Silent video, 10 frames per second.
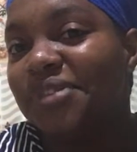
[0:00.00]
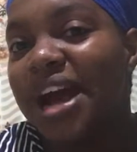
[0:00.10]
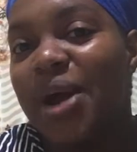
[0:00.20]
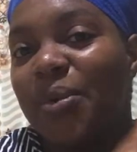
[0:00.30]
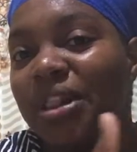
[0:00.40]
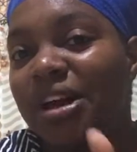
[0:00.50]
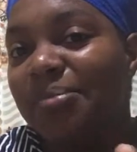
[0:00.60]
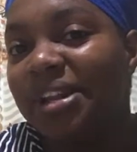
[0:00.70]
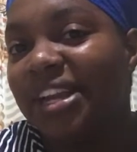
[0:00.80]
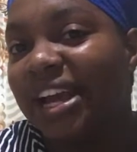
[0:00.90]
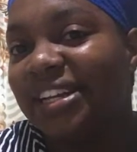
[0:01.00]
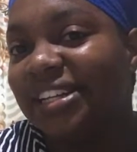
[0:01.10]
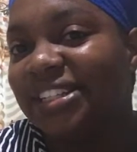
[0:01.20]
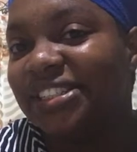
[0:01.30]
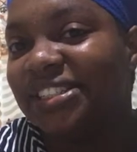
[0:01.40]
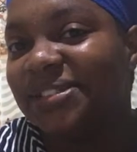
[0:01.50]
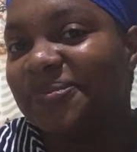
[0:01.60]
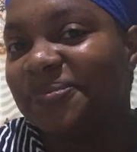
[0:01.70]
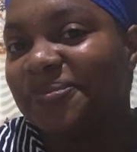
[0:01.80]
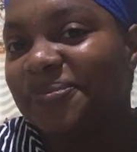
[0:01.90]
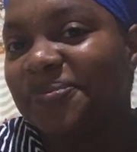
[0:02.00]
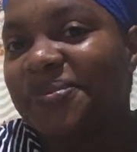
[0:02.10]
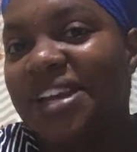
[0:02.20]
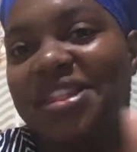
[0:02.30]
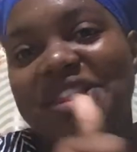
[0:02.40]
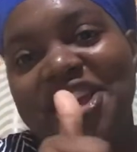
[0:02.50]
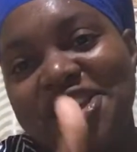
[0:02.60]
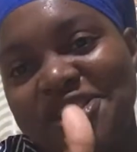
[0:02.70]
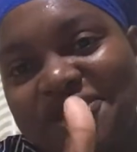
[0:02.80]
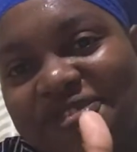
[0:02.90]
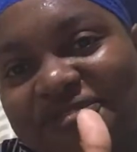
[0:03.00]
I welcome any ideas. Thank you.